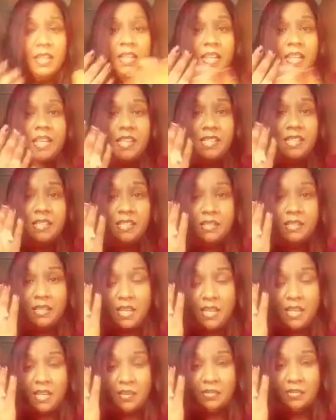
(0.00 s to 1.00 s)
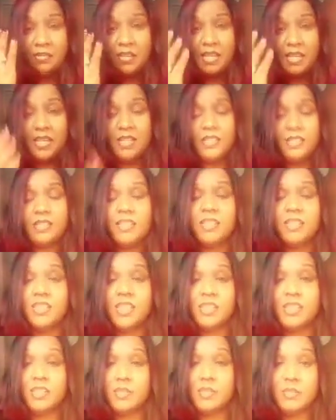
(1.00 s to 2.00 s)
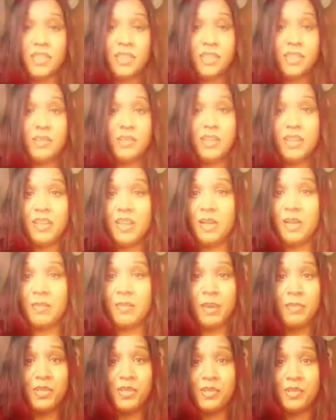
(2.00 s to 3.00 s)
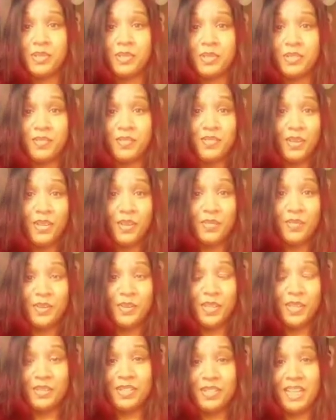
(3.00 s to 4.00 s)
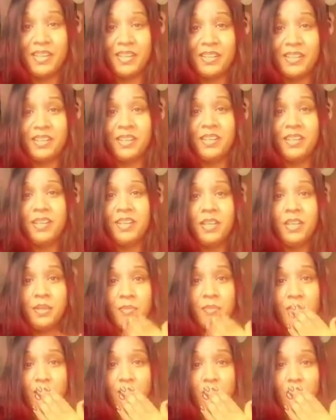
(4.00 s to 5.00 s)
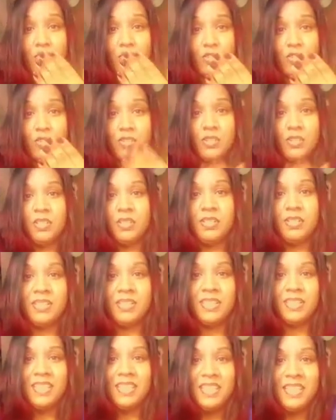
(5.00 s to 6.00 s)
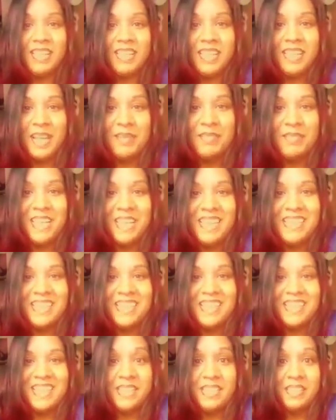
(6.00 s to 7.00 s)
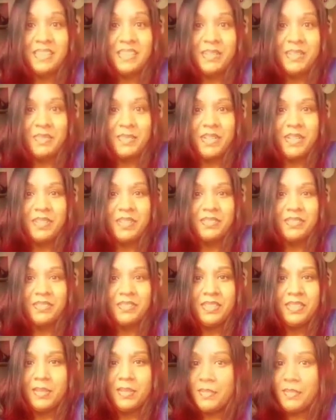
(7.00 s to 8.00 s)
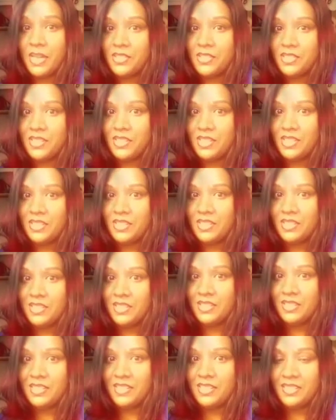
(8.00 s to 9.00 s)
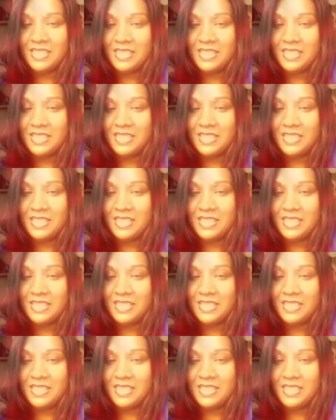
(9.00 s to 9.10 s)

Ladies, look at your rings. Gentlemen, I'll probably do another video for you later, but God bless. I'll see you tomorrow. Imagination.